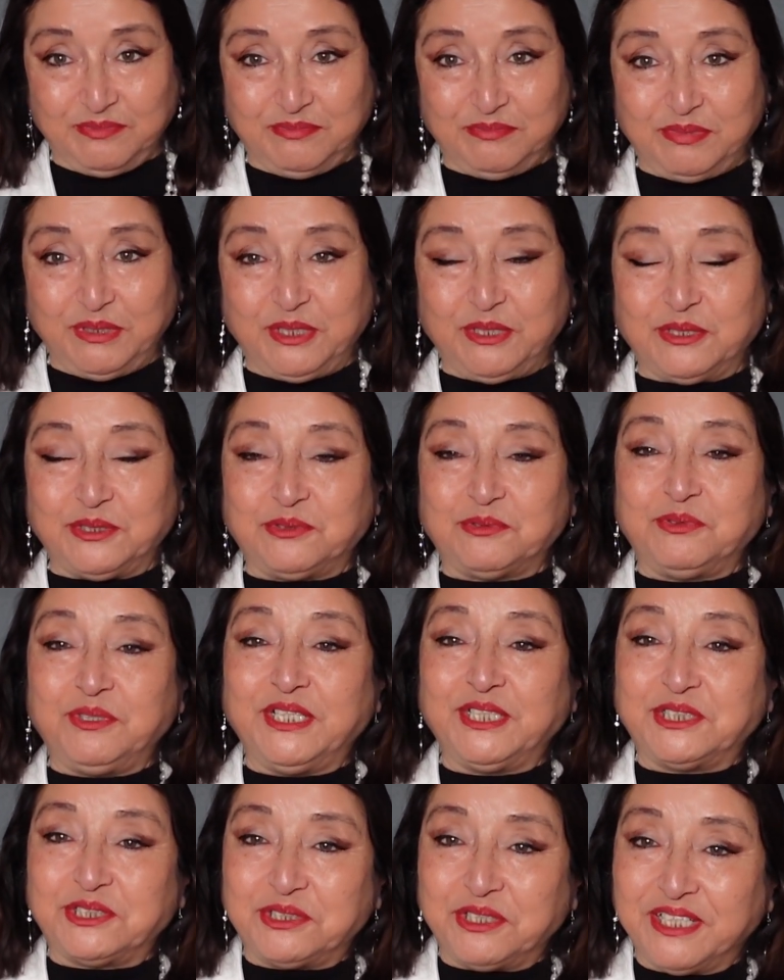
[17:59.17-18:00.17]
Because we
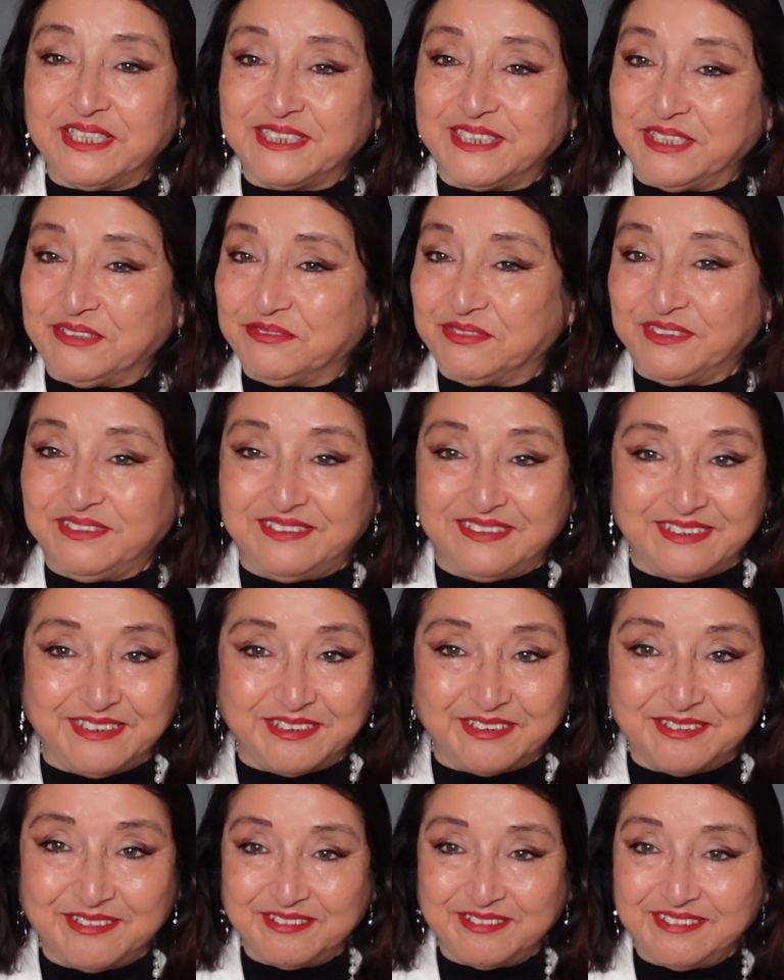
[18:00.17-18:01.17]
attract everything.
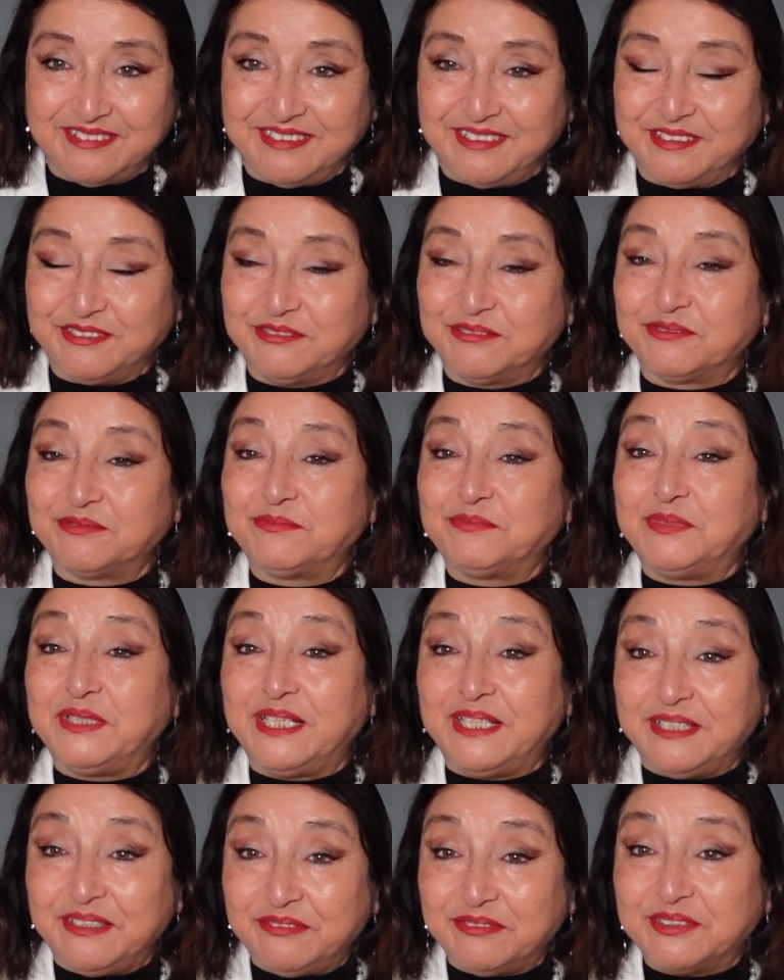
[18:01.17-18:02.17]

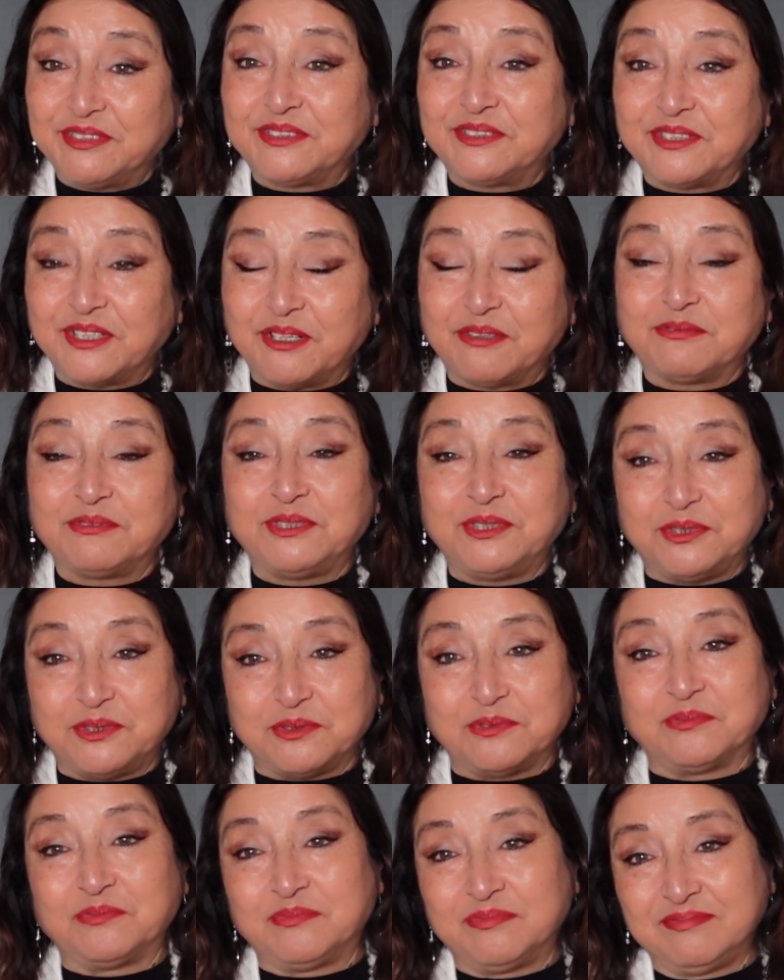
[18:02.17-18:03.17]
Believe it or not, we do.